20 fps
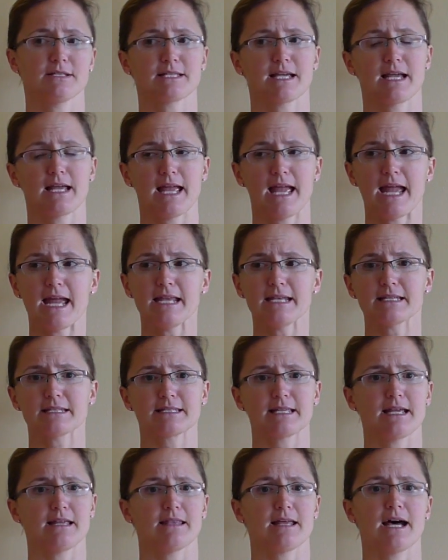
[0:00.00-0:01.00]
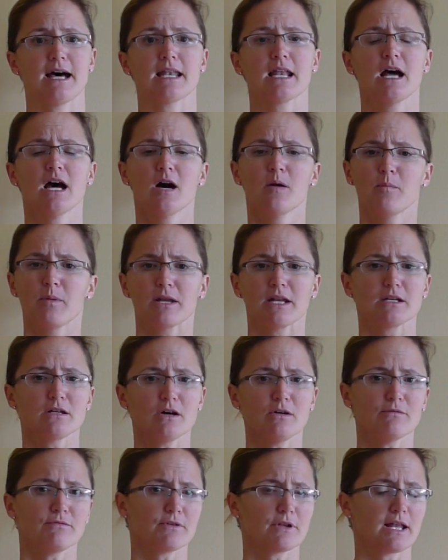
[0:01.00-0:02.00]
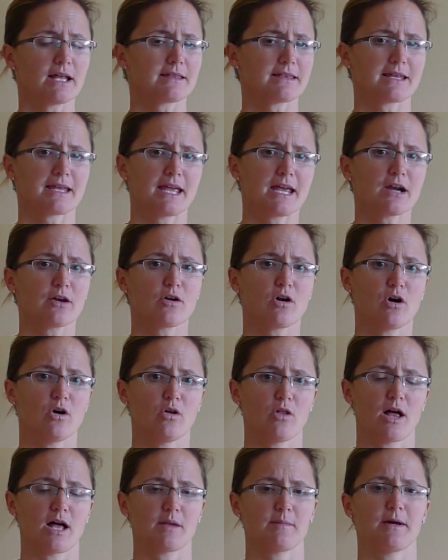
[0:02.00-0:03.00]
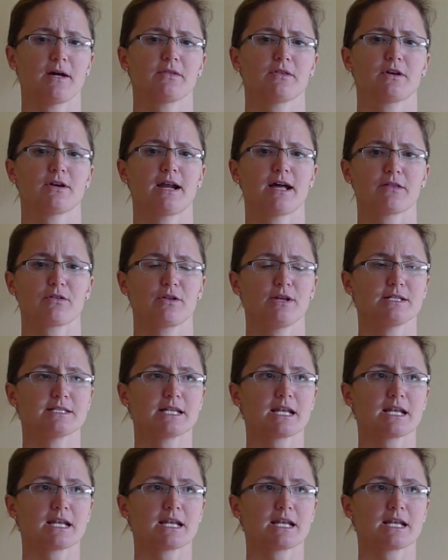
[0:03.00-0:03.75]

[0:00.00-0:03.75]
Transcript: I hate to say that, but I don't feel like they care a whole lot about their athletes.